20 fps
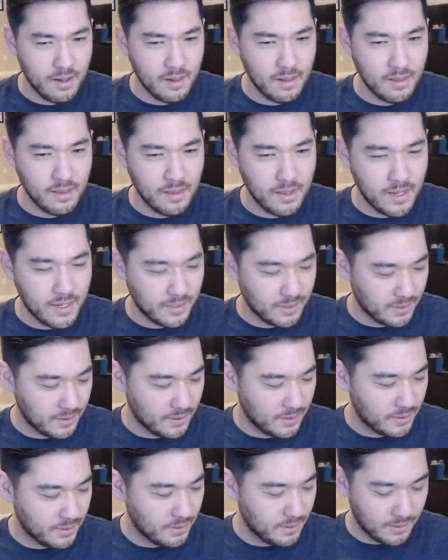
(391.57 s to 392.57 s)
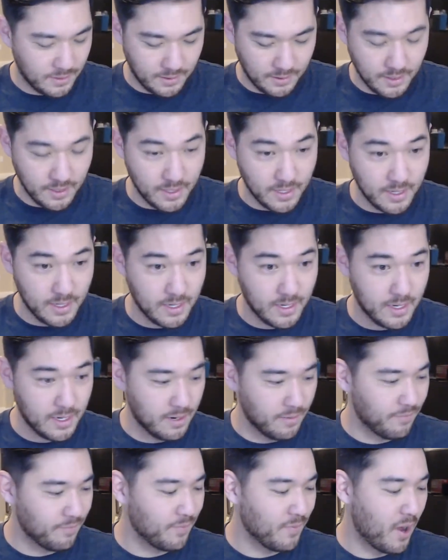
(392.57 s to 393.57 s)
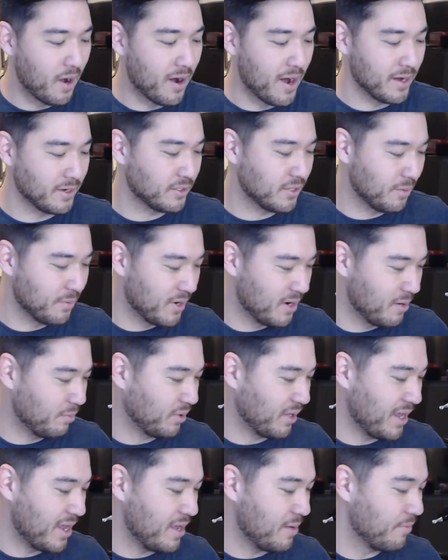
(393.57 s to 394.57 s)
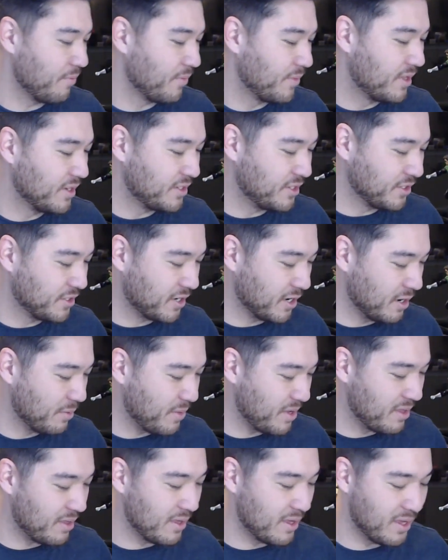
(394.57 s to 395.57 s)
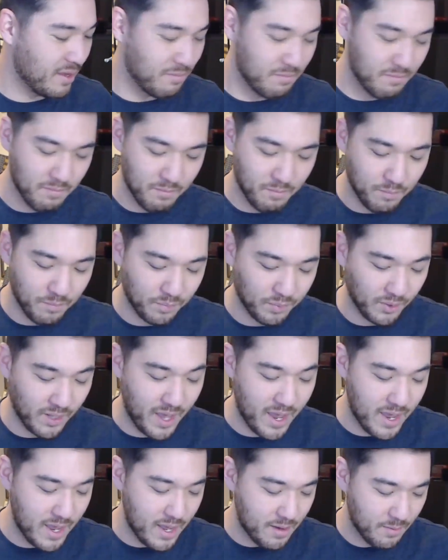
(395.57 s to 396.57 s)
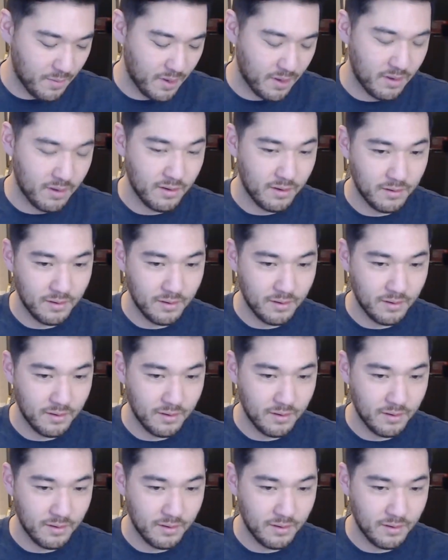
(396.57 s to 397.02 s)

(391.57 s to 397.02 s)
Let's see. All right, so I'm gonna blame. This is gonna be the blame